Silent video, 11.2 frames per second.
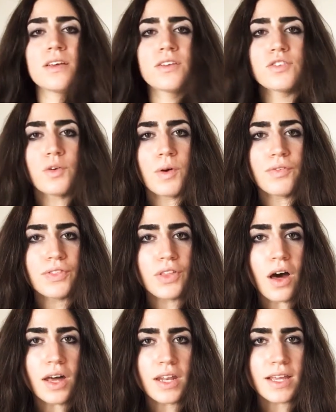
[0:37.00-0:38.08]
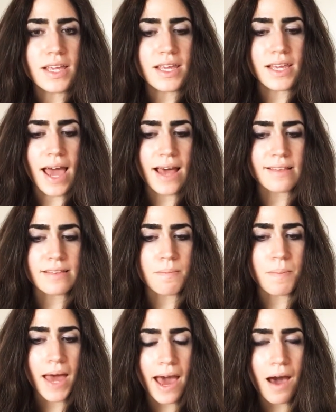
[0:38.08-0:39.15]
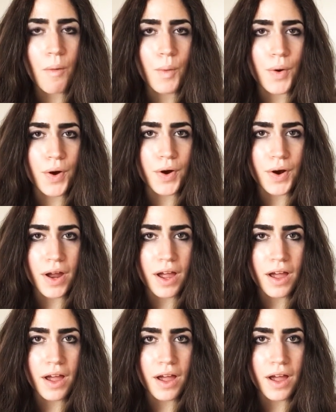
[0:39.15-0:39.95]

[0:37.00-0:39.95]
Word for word: So if thought it has the power